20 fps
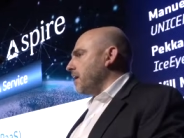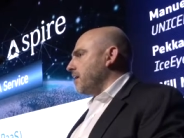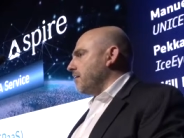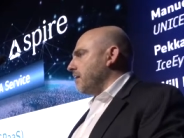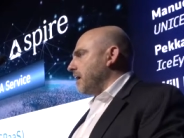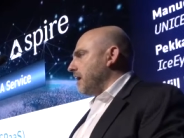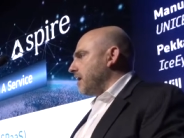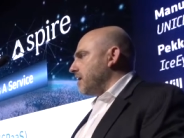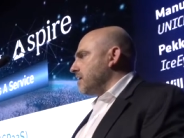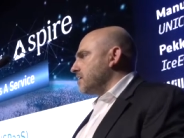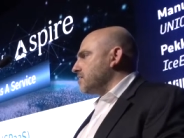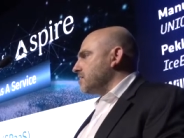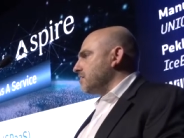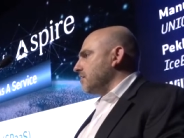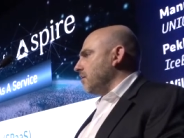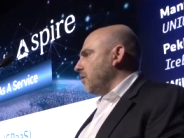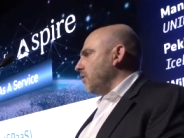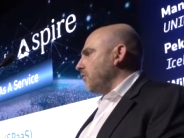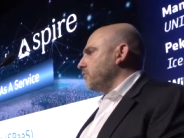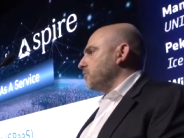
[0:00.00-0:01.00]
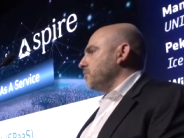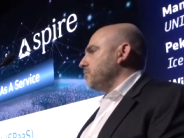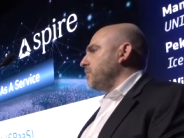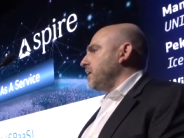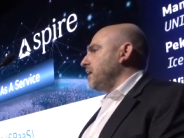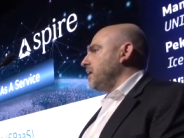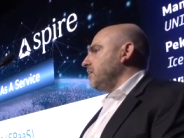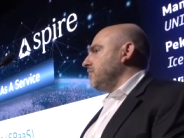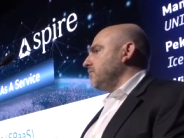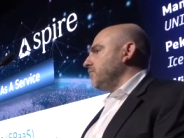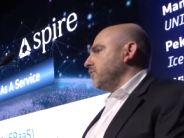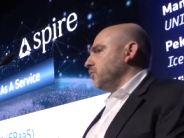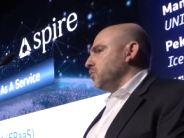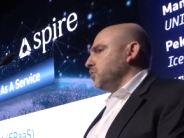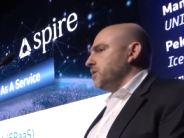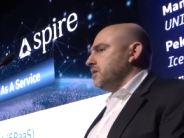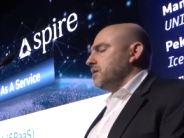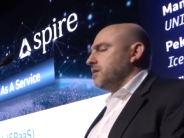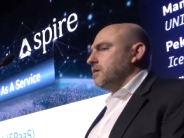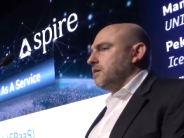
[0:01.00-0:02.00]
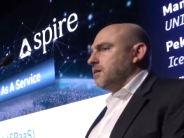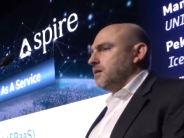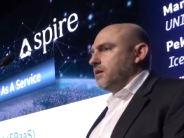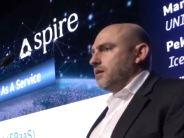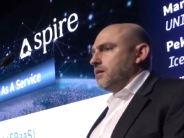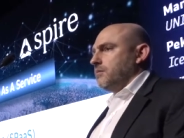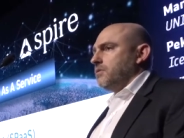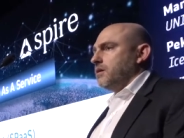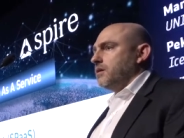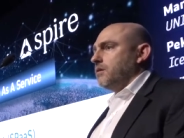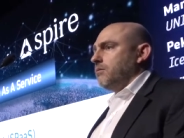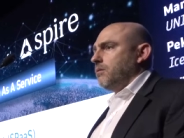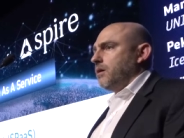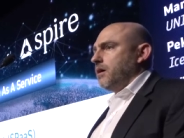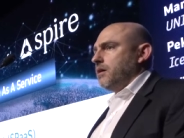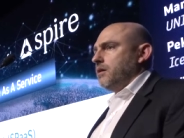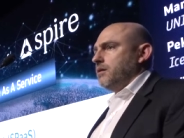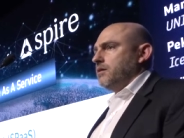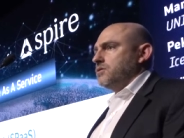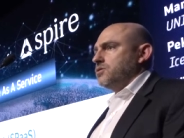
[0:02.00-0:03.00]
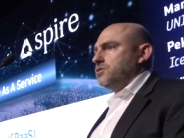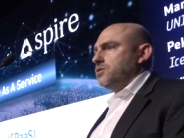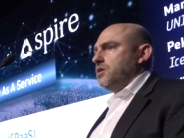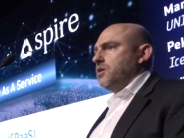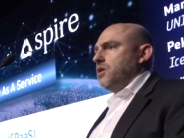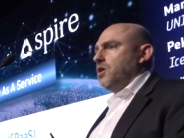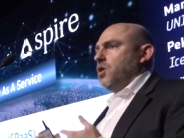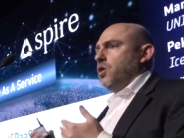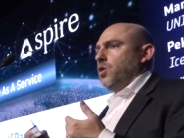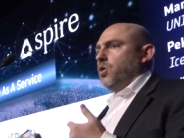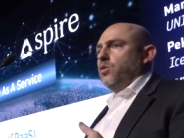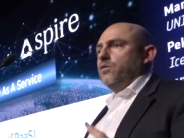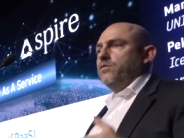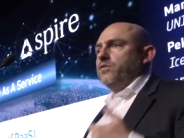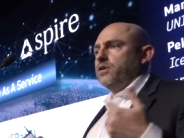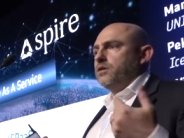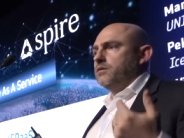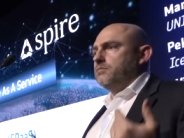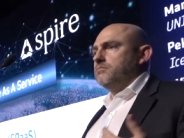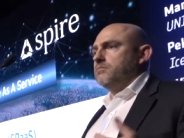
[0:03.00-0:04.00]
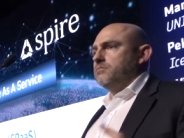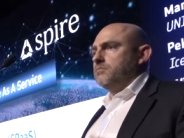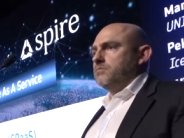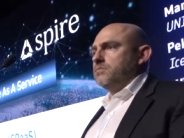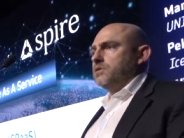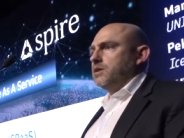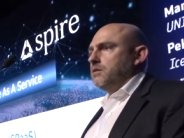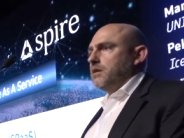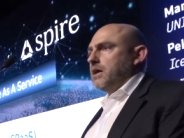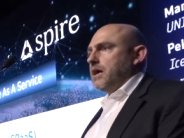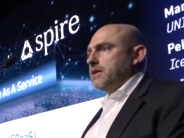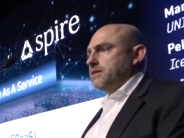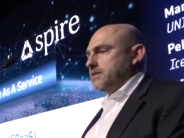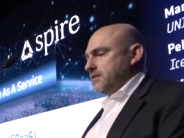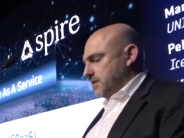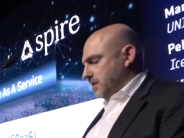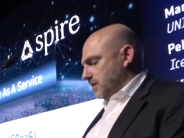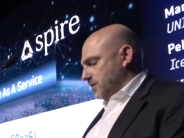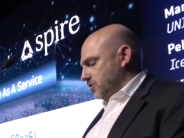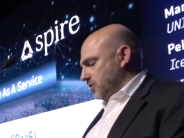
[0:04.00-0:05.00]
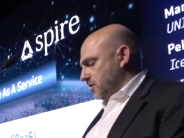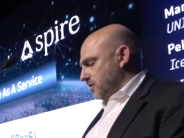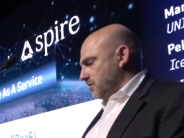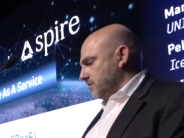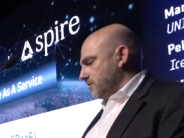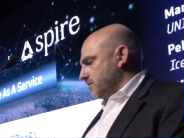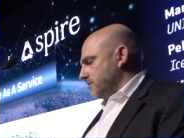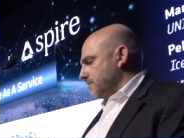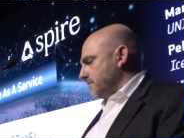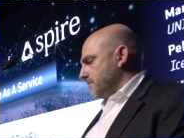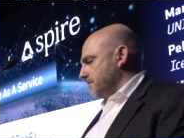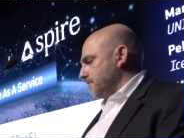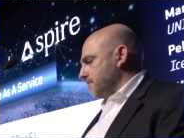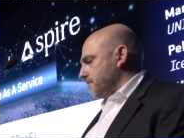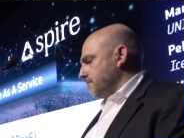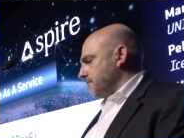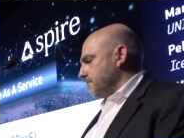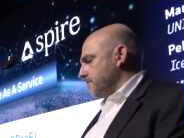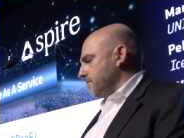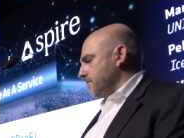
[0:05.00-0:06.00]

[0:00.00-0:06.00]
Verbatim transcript: Spire has often painfully um, acquired over the last six years.